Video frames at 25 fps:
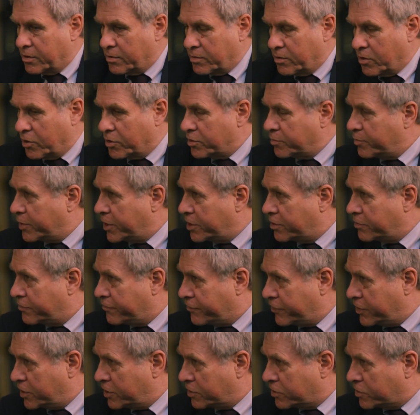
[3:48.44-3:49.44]
automated
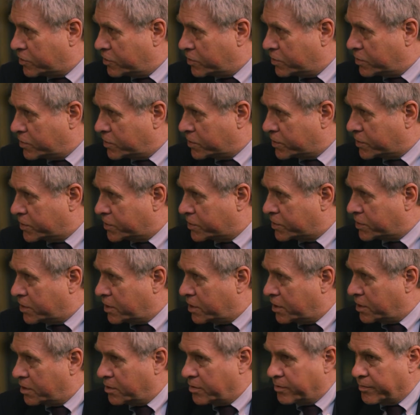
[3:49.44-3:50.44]
vehicles,
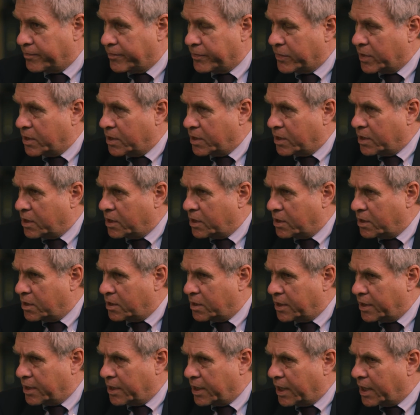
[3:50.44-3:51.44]

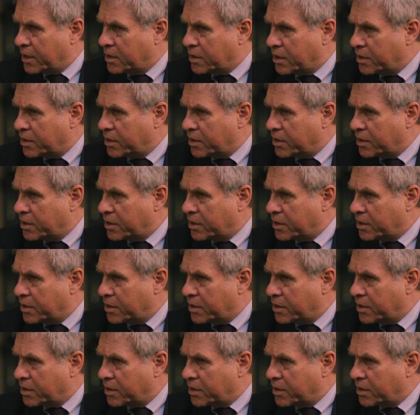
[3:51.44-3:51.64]
and